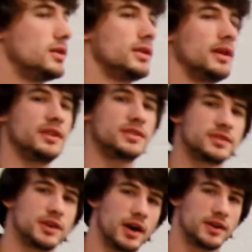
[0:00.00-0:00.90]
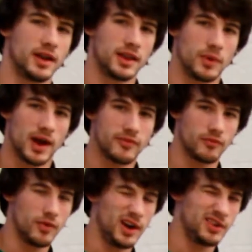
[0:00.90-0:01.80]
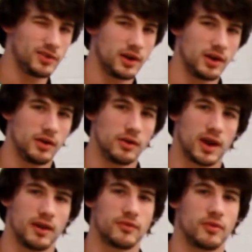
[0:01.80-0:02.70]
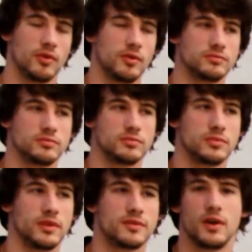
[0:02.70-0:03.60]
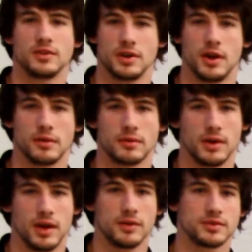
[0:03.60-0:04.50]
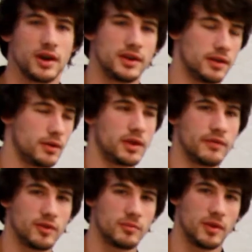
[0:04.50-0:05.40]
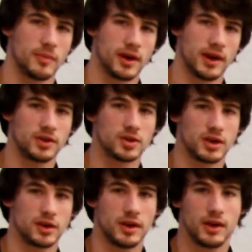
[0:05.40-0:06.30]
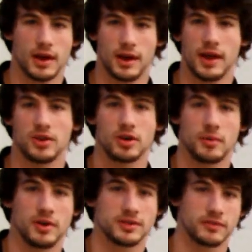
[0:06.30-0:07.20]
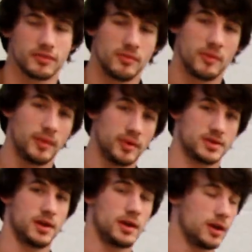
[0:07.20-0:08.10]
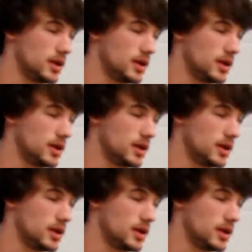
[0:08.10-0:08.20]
Now, this is an idea that we haven't really done in the UK for, as far as I know. It was an idea that was given to me by an HR person from the BBC.